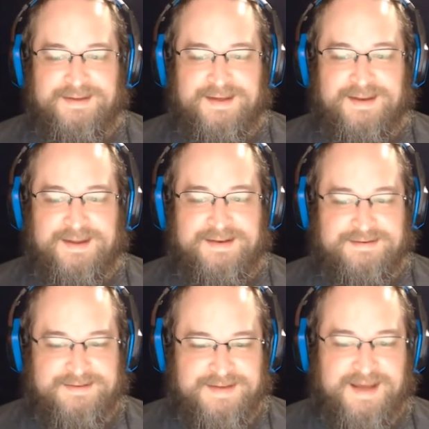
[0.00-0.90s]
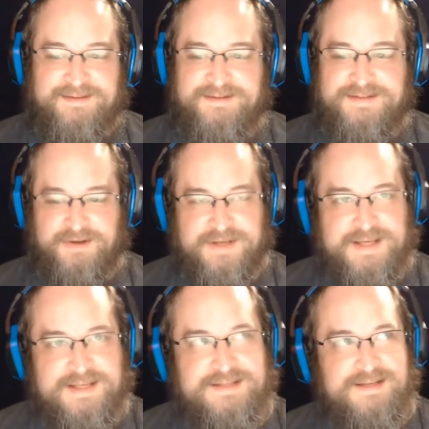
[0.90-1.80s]
and, and, yeah, so
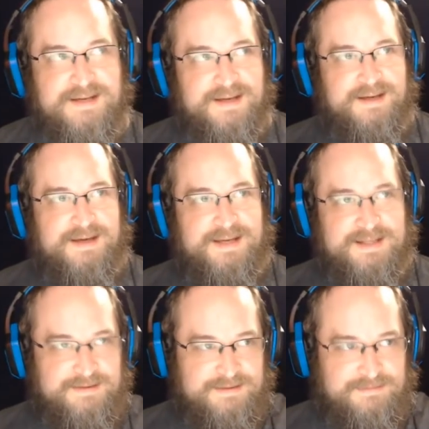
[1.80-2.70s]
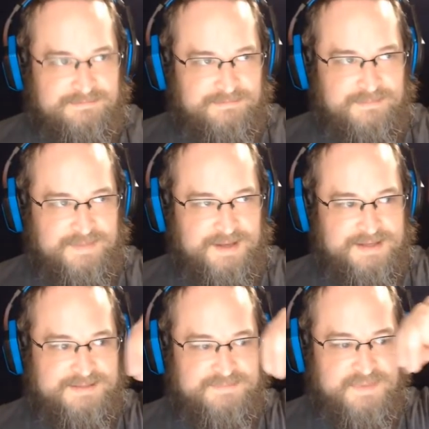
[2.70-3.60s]
his, his,
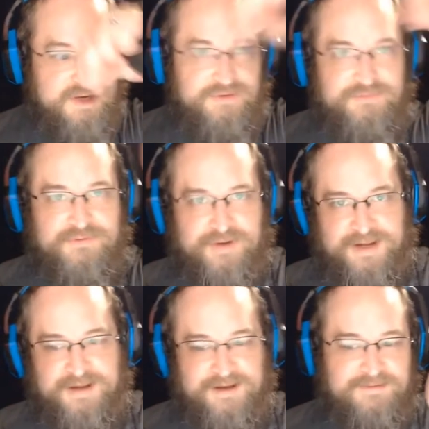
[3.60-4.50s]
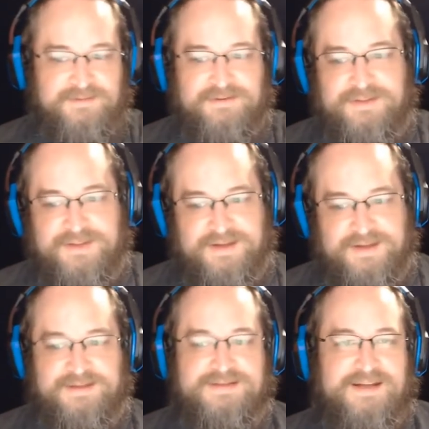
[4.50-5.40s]
his maneuvering of everything
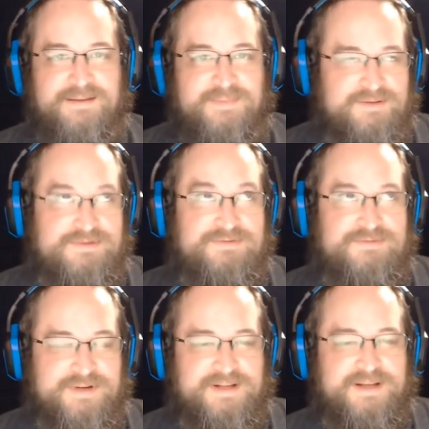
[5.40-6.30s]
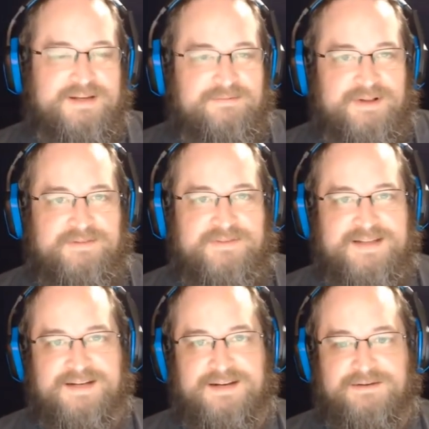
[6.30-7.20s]
in this anime was really, really
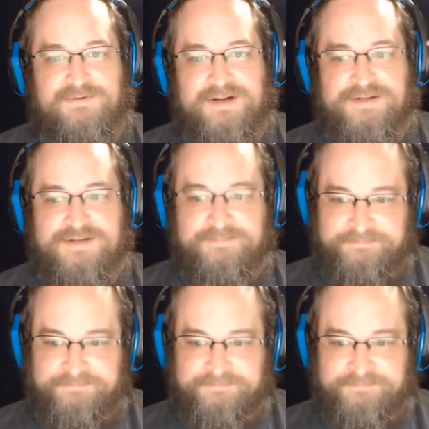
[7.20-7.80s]
fascinating to watch.